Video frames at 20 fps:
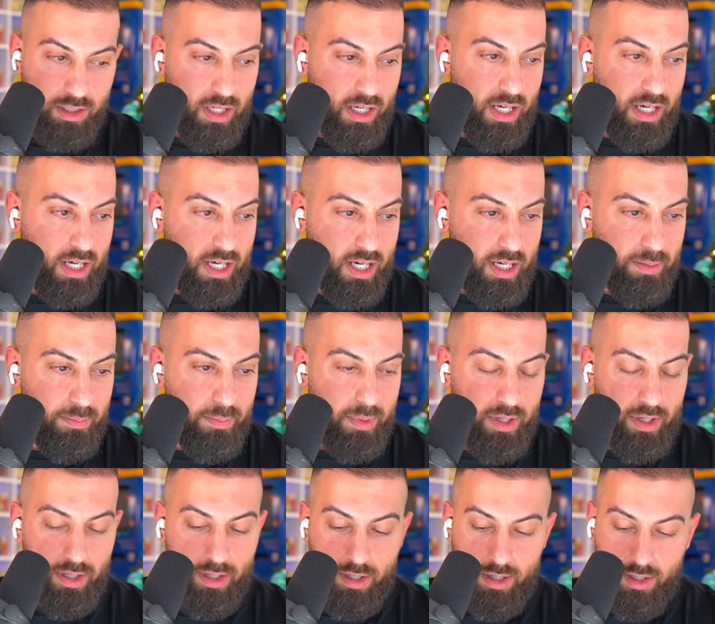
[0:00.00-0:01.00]
um,
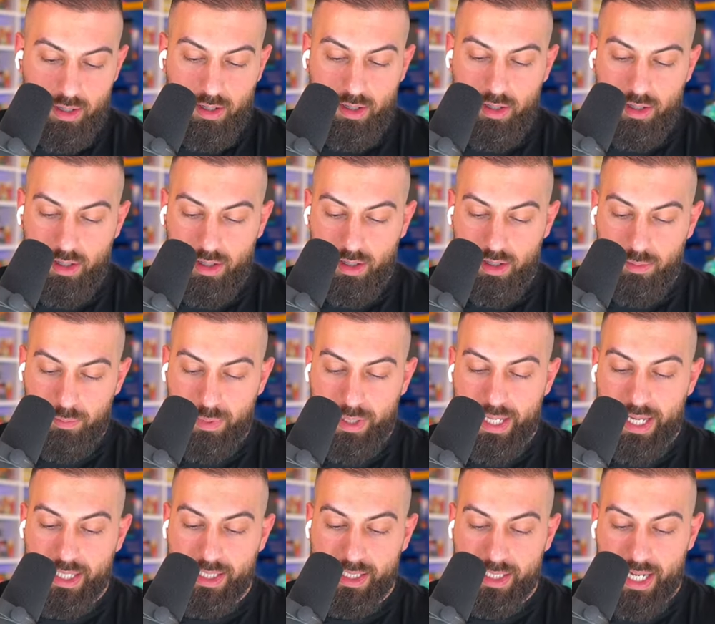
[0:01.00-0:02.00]

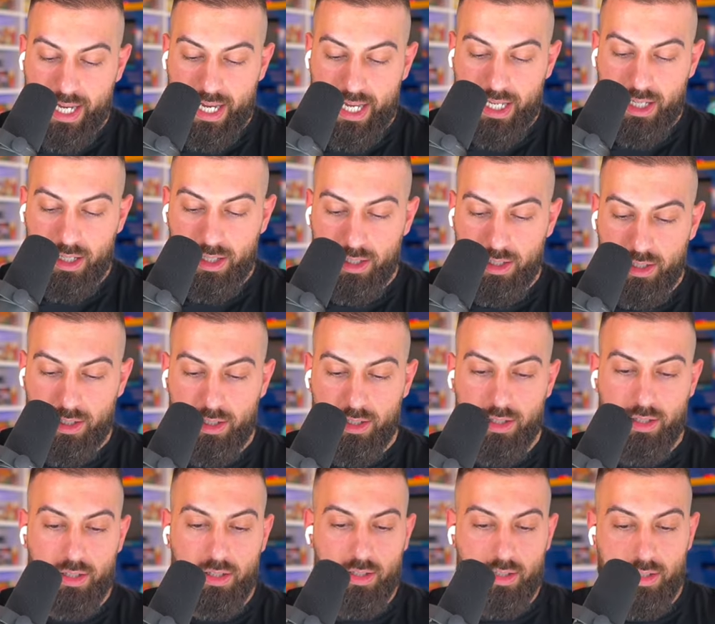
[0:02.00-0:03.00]
PSA
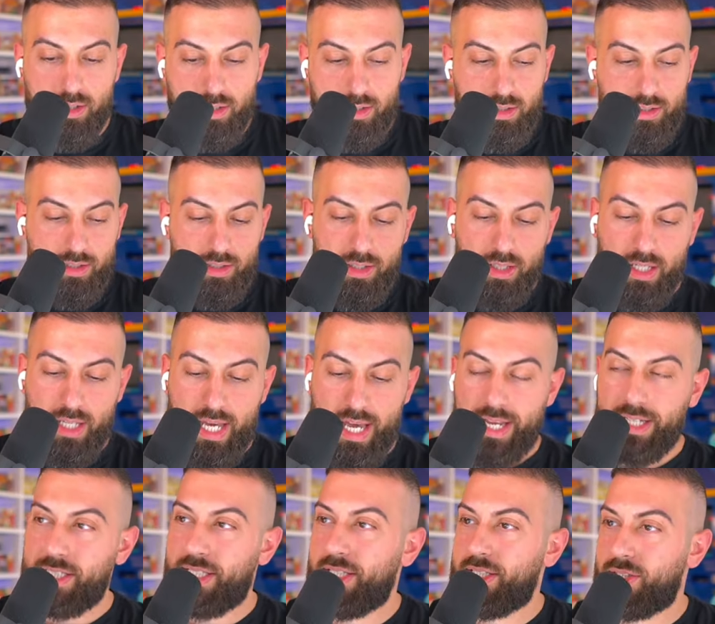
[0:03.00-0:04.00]

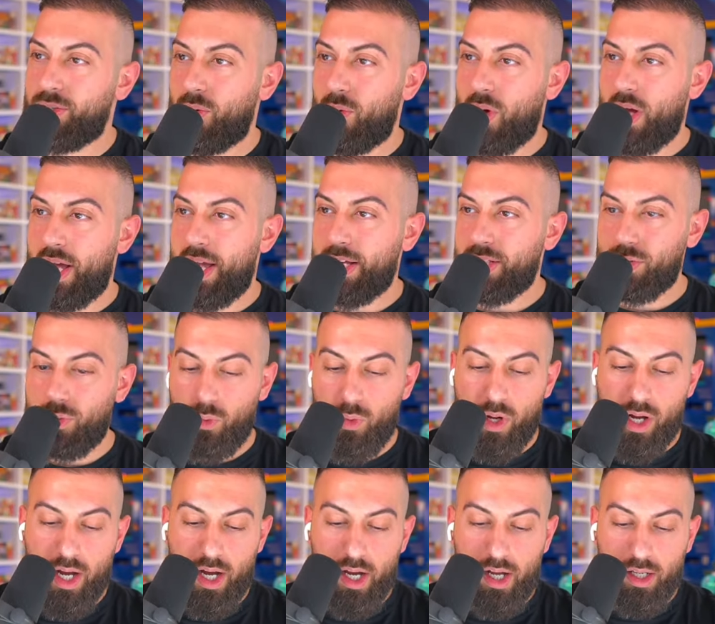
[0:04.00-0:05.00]
cases away as
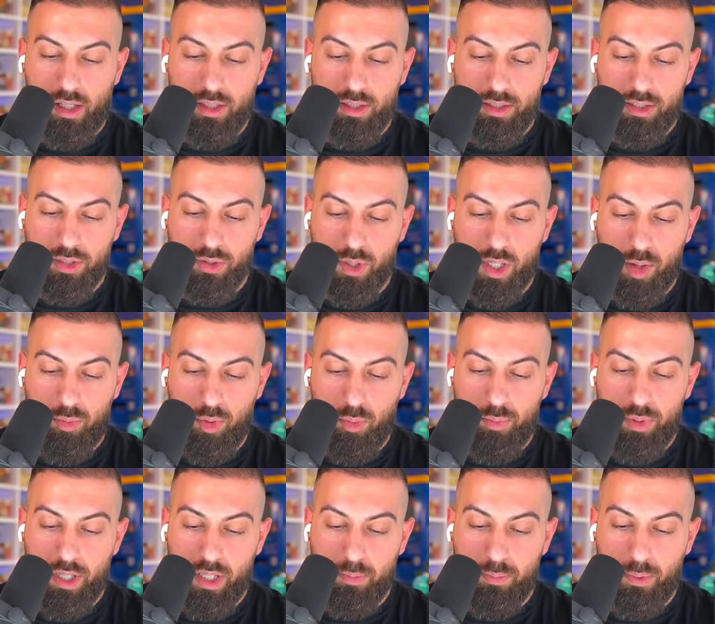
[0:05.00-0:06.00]
well to a couple
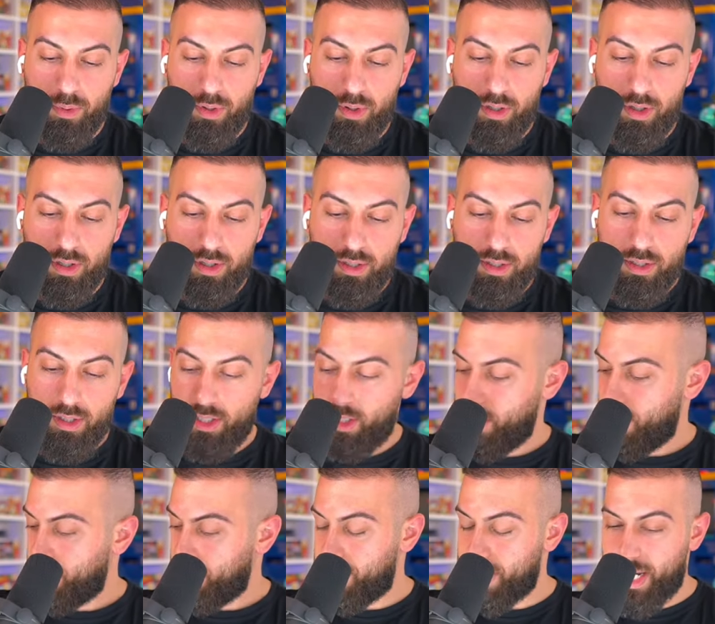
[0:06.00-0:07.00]
people.
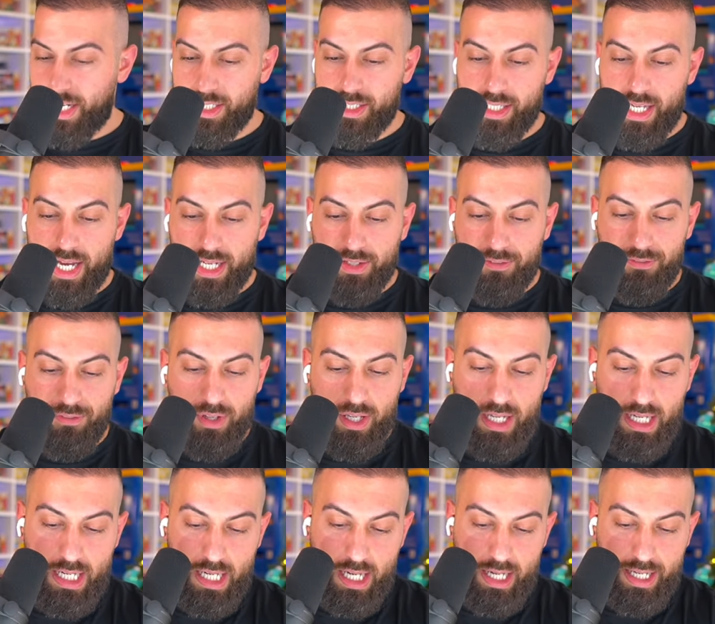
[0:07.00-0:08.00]
Genesect
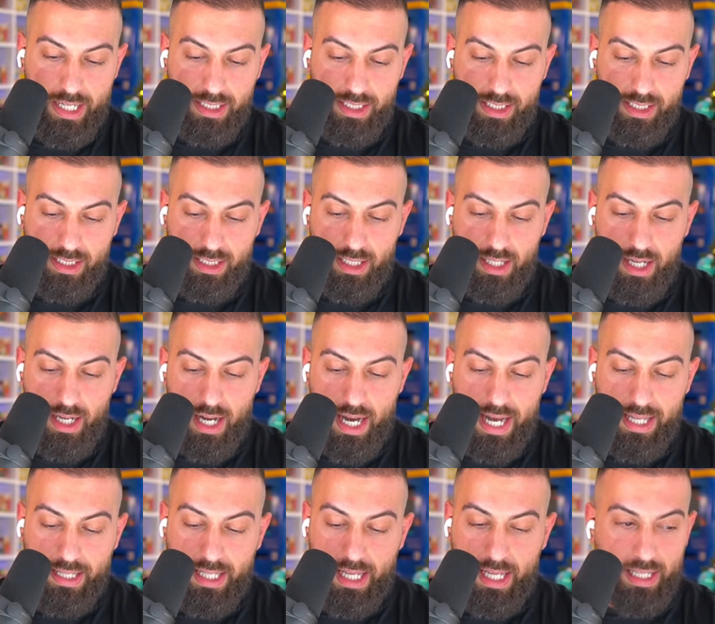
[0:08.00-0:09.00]
V, nice.
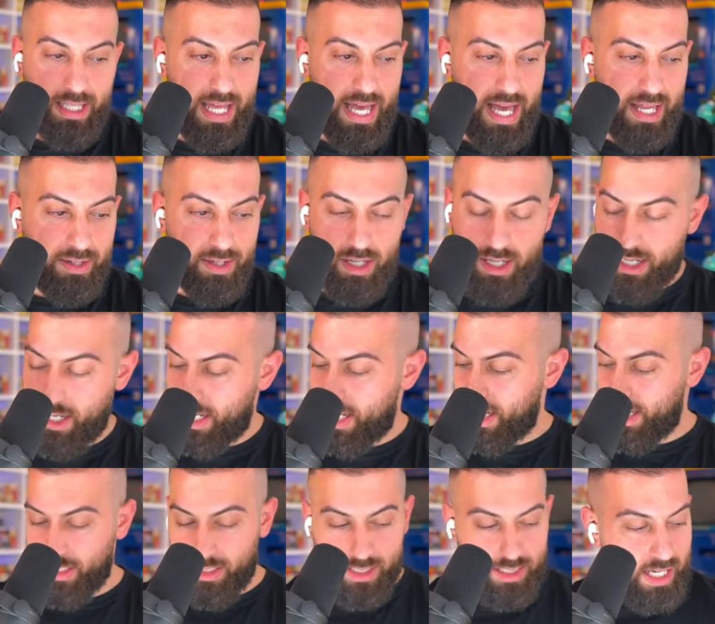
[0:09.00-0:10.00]
And then that
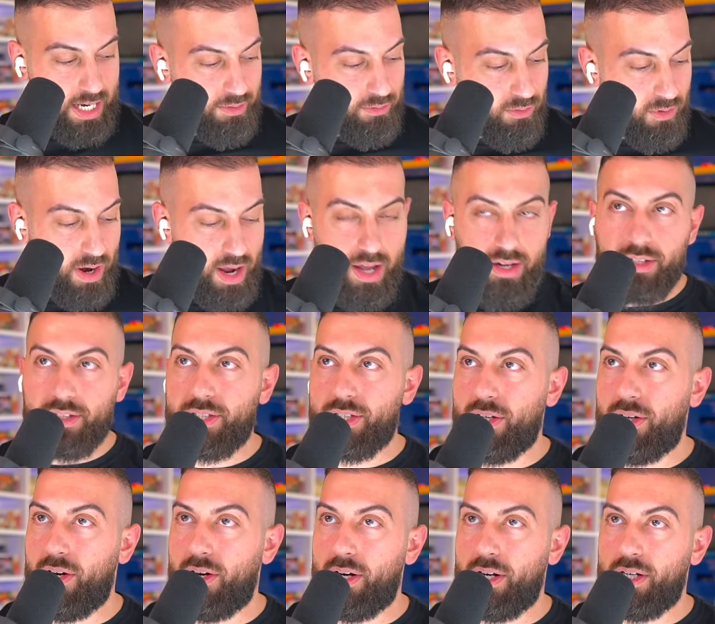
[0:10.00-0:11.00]
uh,
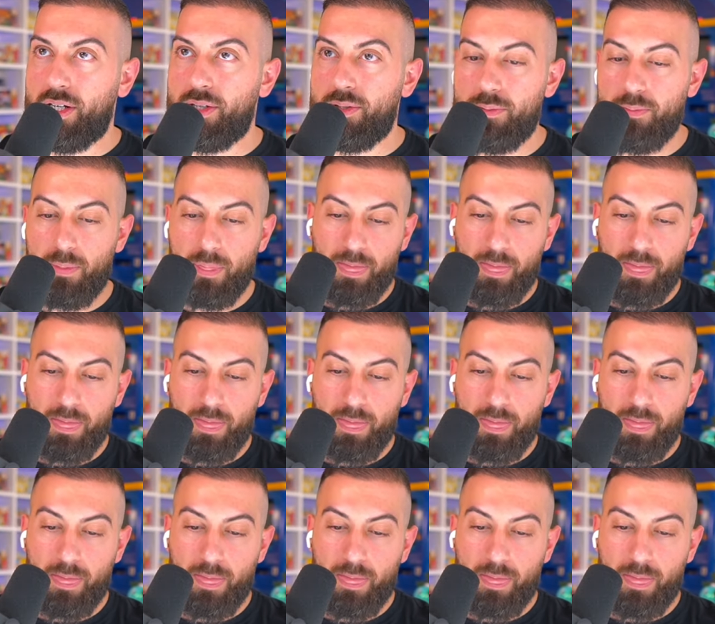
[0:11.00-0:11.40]
Tyranitar.